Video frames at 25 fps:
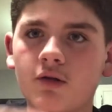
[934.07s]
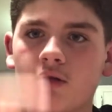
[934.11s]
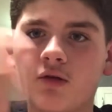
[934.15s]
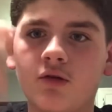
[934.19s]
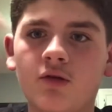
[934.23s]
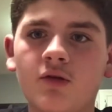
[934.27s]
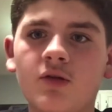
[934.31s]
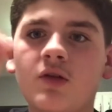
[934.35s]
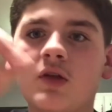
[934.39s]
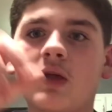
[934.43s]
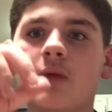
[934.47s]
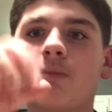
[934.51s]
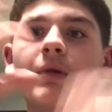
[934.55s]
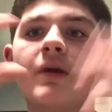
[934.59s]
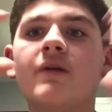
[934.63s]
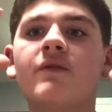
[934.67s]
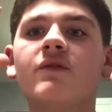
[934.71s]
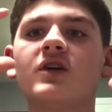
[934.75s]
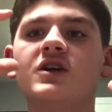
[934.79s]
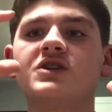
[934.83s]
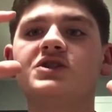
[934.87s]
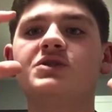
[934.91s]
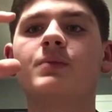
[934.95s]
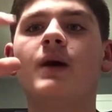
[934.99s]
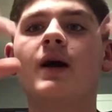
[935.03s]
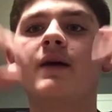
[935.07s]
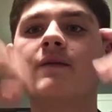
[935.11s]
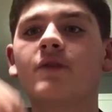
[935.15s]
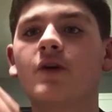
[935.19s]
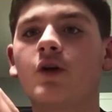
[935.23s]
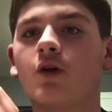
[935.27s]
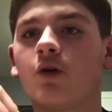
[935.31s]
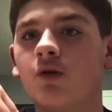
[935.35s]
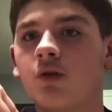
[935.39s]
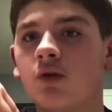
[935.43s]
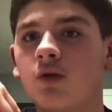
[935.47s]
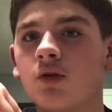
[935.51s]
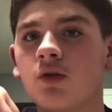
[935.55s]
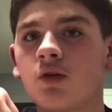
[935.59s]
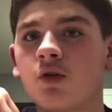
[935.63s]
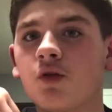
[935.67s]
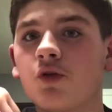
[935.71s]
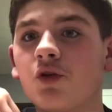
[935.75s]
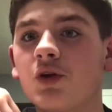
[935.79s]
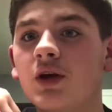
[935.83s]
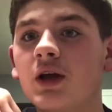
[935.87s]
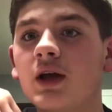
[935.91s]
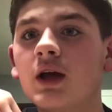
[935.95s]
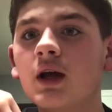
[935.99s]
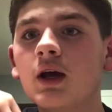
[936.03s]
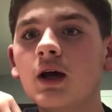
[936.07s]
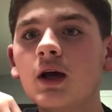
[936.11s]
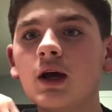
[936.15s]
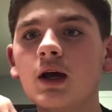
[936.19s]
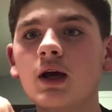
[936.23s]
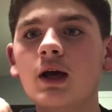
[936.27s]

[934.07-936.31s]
So you see that big flesh mind flare in season 3.